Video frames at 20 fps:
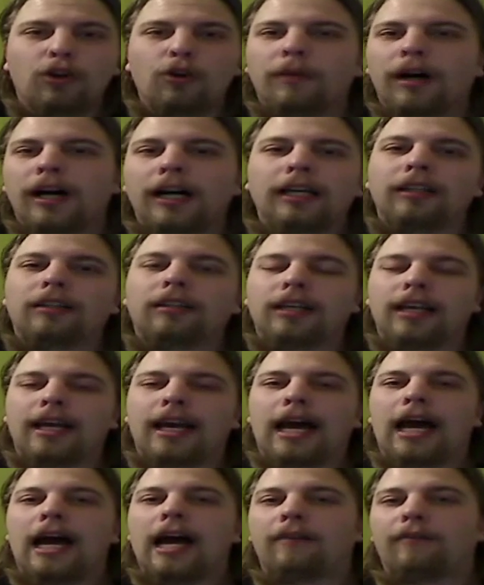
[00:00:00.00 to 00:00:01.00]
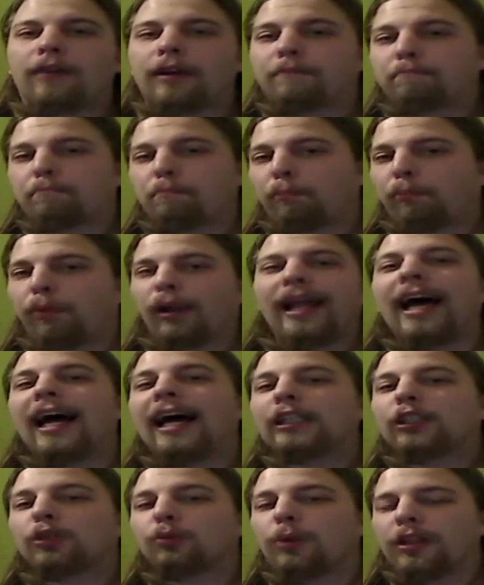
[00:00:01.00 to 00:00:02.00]
you might have a
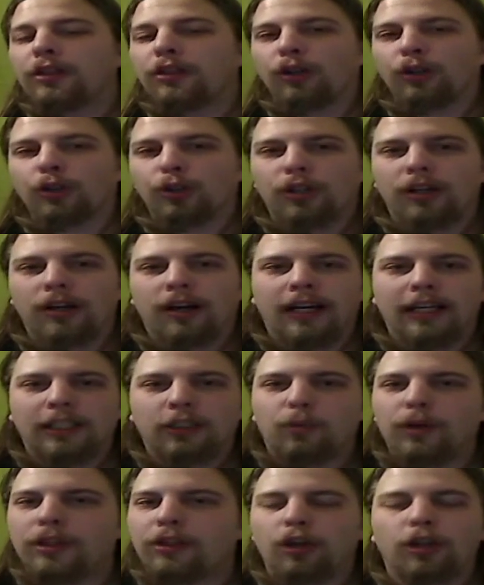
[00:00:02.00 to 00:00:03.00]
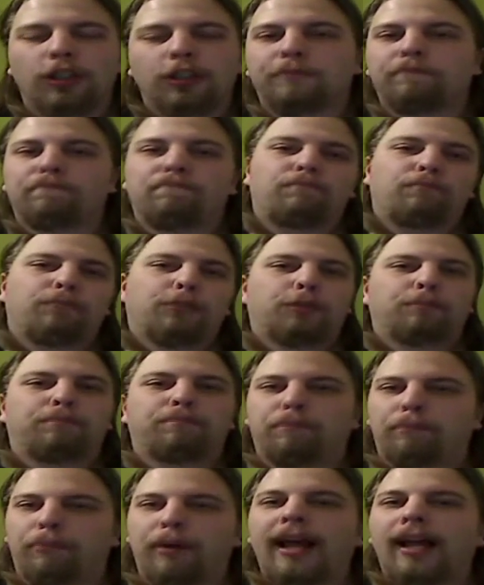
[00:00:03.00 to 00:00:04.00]
blast with those guys, with their
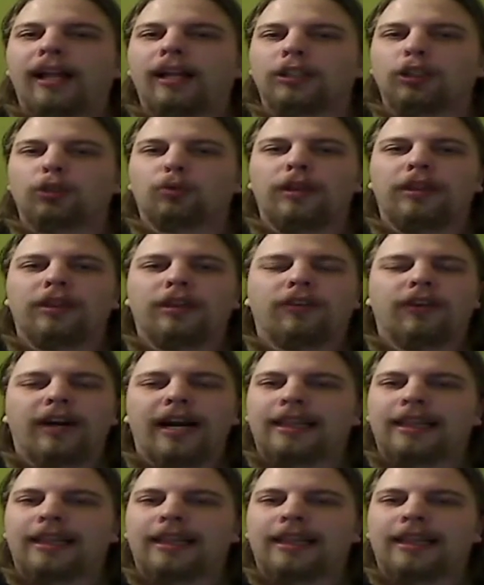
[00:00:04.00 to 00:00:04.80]
spells, with their